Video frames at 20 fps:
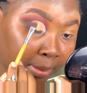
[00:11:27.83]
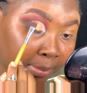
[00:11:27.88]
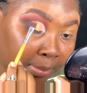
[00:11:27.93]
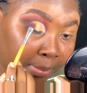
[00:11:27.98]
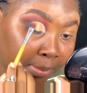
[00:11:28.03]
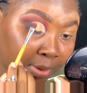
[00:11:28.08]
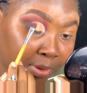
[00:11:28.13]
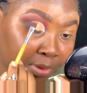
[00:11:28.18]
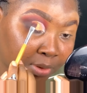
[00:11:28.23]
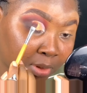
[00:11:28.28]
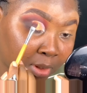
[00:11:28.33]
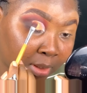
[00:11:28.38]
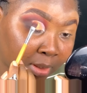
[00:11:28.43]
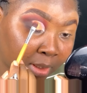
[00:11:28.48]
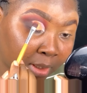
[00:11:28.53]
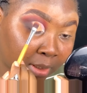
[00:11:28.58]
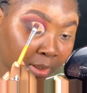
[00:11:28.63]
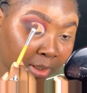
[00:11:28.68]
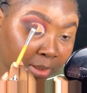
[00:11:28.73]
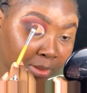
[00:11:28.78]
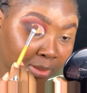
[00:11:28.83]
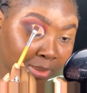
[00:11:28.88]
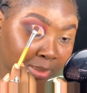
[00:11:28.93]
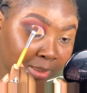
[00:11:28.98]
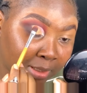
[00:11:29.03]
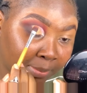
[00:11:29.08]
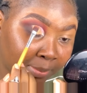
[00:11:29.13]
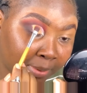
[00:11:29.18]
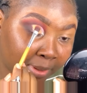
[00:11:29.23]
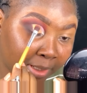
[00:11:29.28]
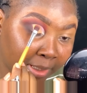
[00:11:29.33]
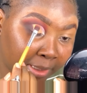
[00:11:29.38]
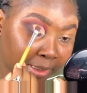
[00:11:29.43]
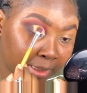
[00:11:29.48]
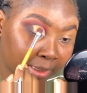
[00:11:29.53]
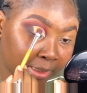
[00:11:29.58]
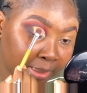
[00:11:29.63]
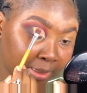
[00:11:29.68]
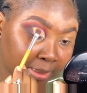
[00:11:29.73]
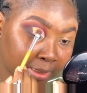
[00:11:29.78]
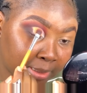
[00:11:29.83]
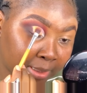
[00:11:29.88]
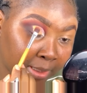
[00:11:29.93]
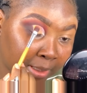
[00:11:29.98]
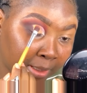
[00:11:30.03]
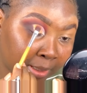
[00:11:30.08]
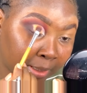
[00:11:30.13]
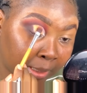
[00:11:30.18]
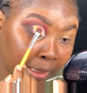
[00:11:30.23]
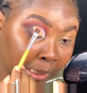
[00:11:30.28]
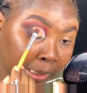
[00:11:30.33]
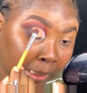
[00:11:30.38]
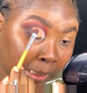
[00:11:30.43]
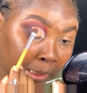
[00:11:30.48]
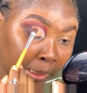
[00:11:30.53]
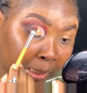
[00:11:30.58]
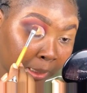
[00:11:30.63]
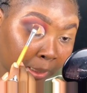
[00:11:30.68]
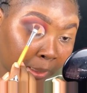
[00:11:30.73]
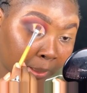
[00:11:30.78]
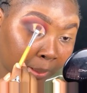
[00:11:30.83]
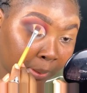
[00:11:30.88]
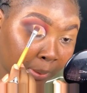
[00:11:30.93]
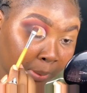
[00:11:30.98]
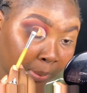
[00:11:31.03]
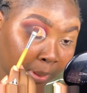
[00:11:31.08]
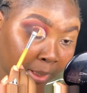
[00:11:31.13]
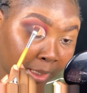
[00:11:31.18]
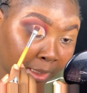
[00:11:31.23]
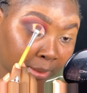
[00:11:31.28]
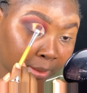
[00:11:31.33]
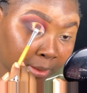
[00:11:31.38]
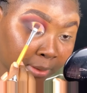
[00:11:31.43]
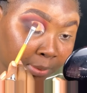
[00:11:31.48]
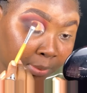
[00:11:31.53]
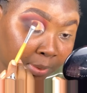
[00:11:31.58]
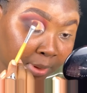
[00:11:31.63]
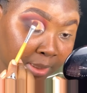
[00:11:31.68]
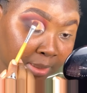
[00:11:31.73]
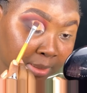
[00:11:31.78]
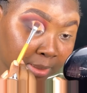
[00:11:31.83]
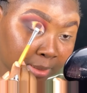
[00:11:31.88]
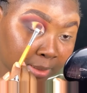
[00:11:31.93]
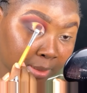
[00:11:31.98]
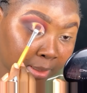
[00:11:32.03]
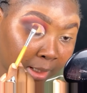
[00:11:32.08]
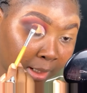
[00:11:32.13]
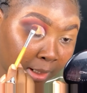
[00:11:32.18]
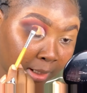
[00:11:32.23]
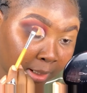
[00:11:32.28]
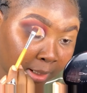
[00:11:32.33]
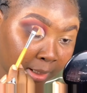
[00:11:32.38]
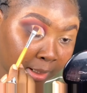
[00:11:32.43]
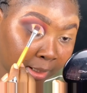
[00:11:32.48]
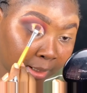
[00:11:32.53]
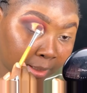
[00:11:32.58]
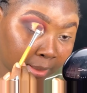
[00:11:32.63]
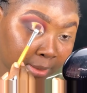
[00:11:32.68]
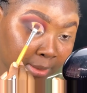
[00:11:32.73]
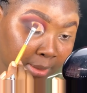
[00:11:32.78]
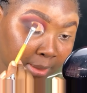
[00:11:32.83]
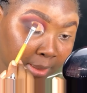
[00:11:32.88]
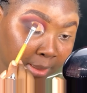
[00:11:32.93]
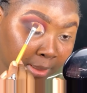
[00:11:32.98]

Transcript: Make sure that you're just applying it. Yeah, the crease is cut.